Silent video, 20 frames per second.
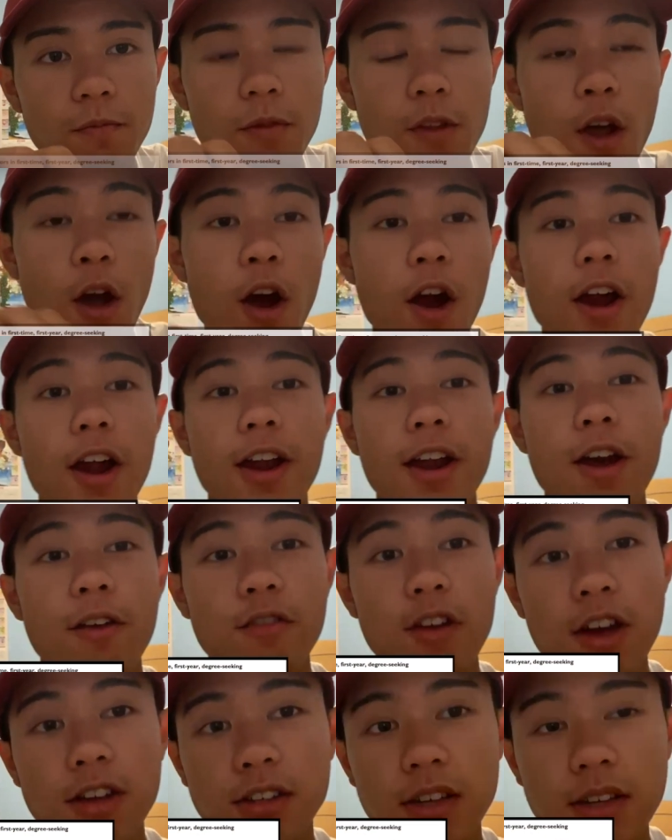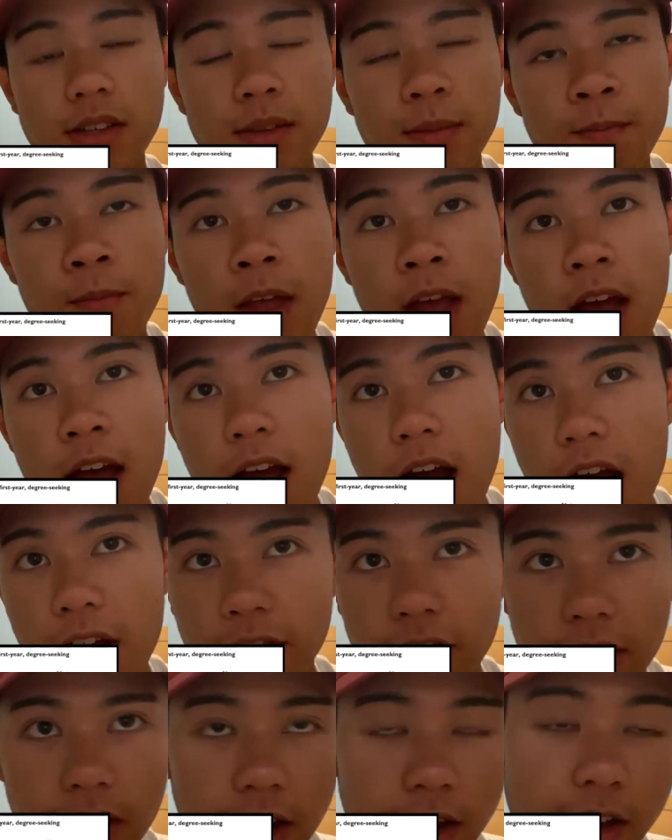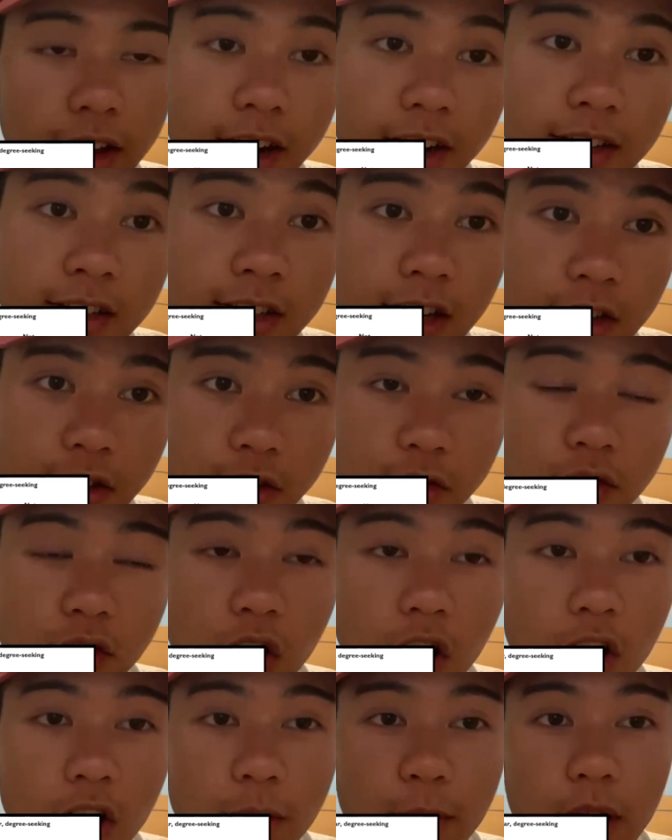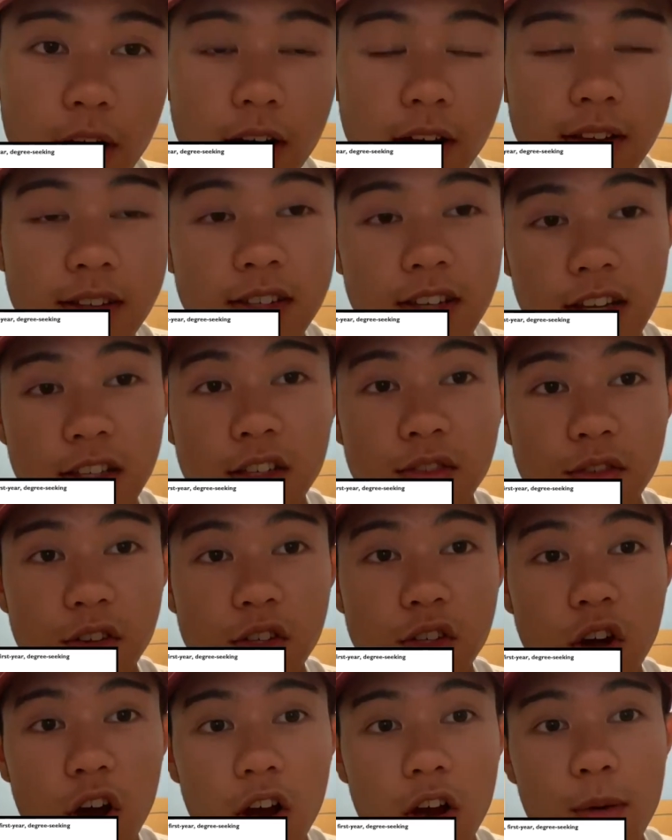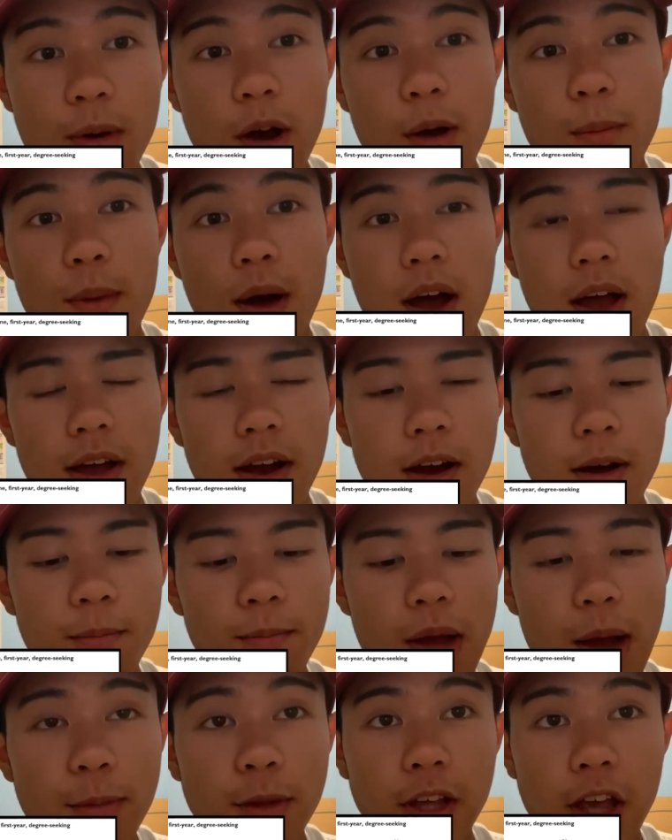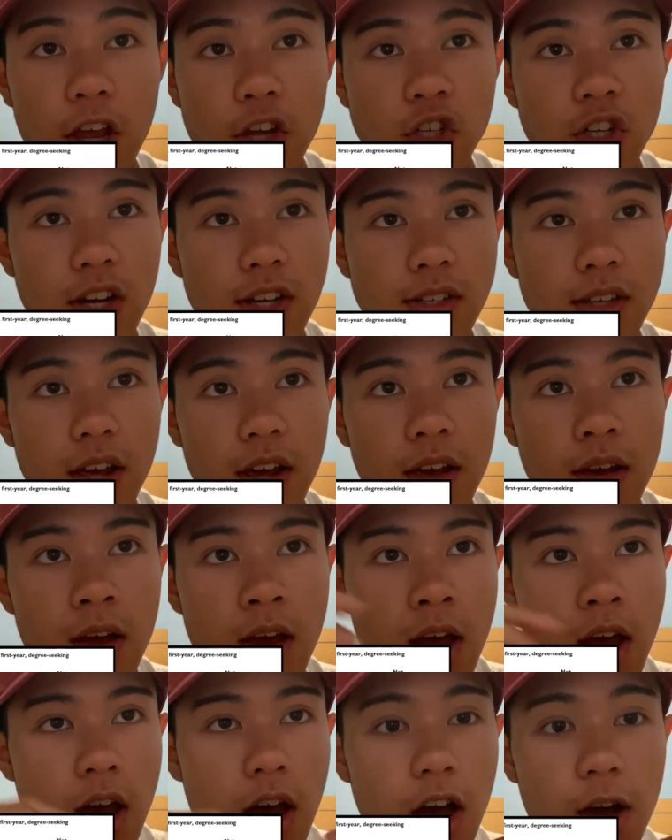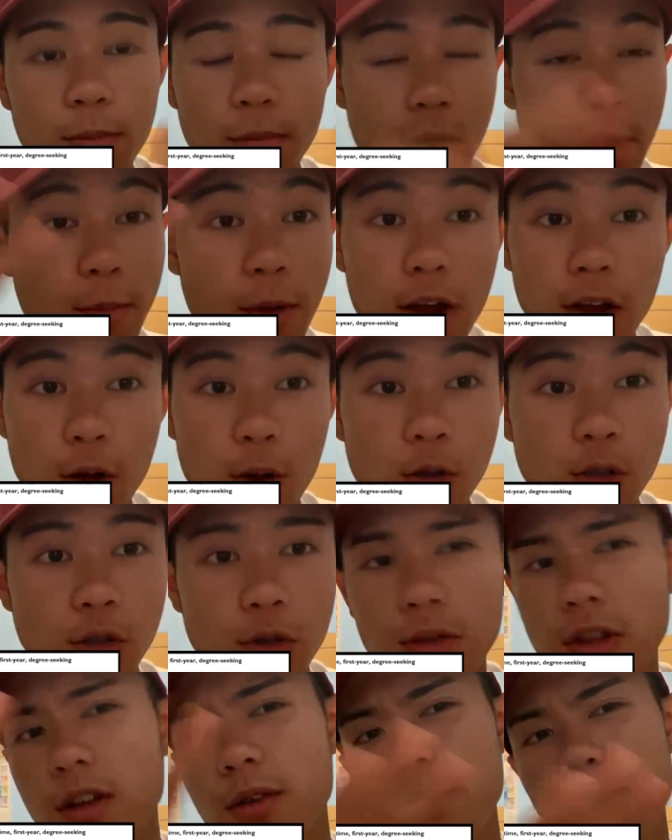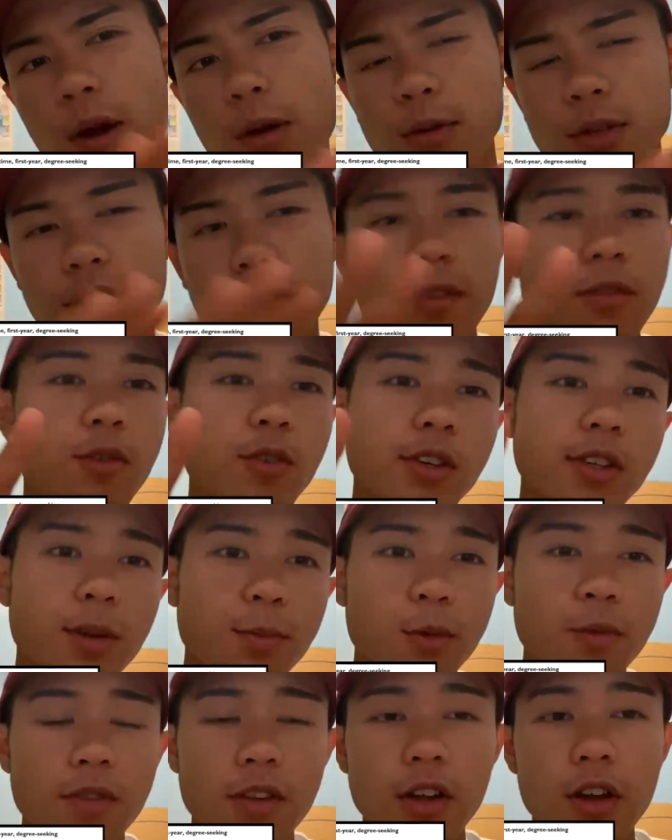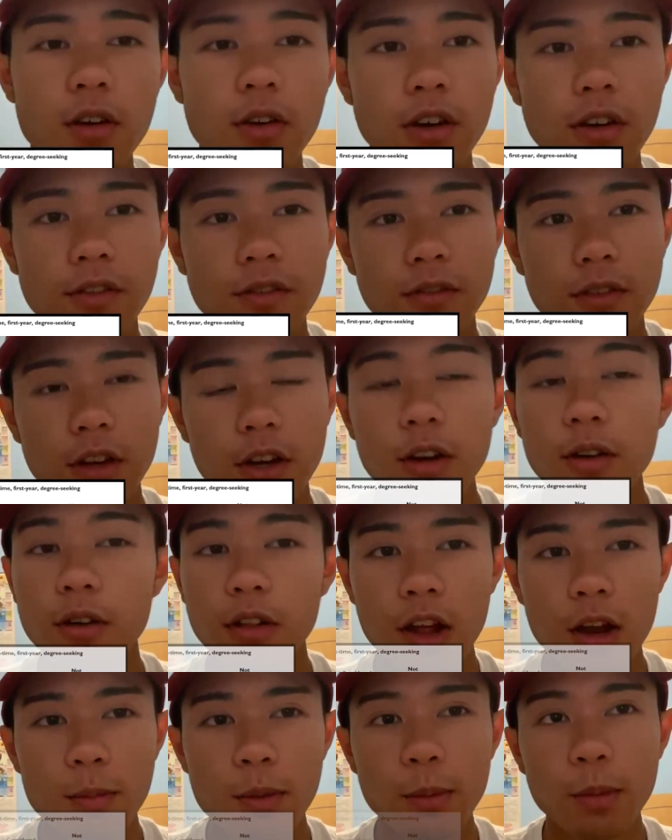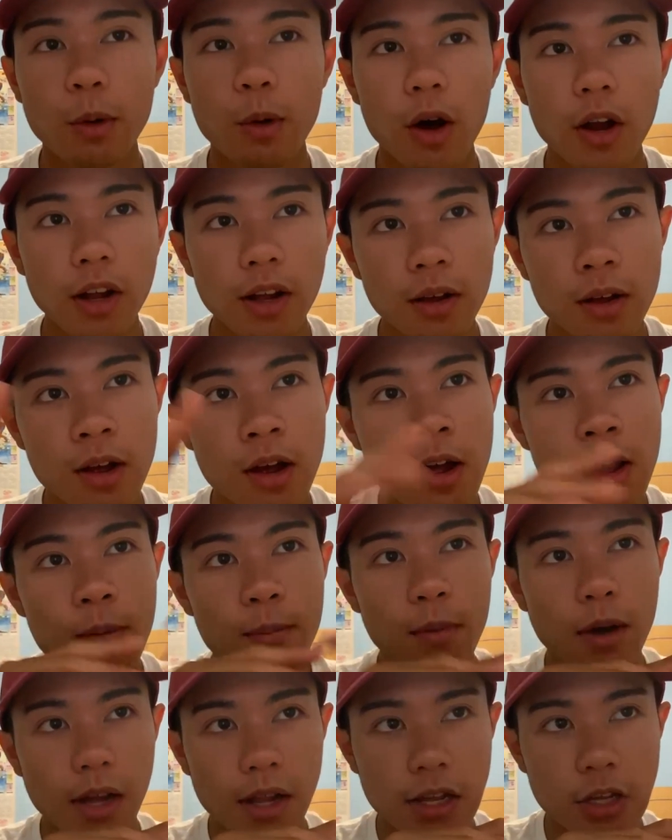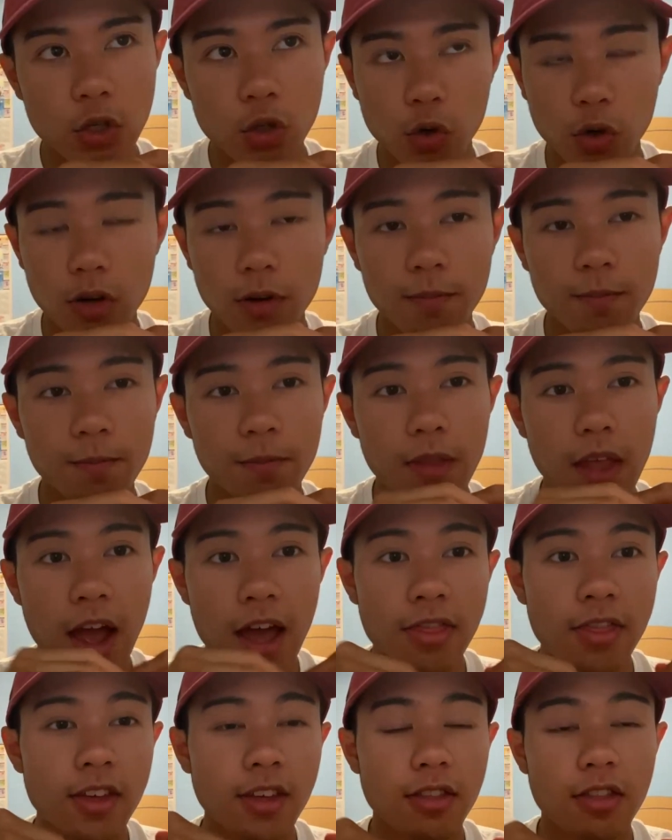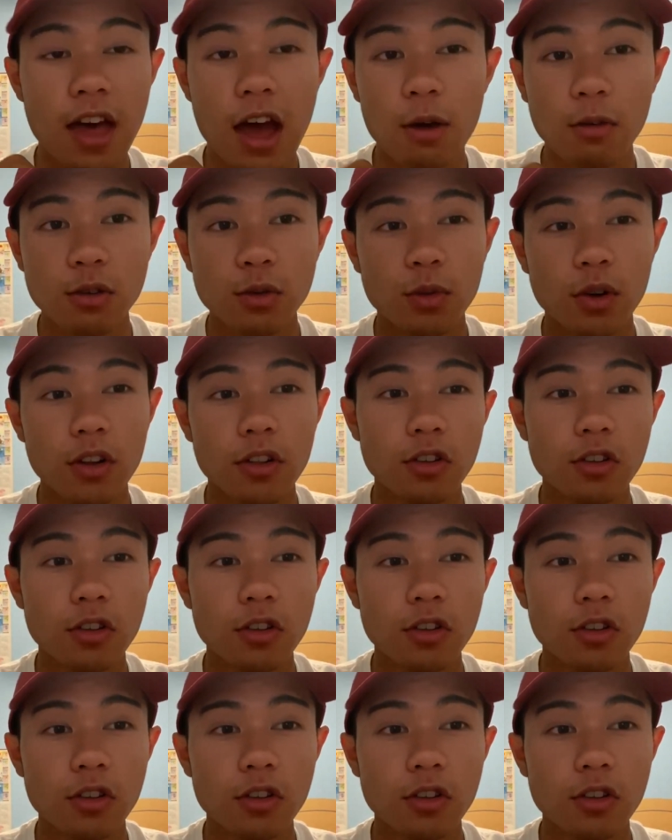All right, now for essays. I feel like I could extensively talk about my application essay, but I'm not going to. I'll probably save it for a separate video if a lot of people want it. But in short, I think that was one of the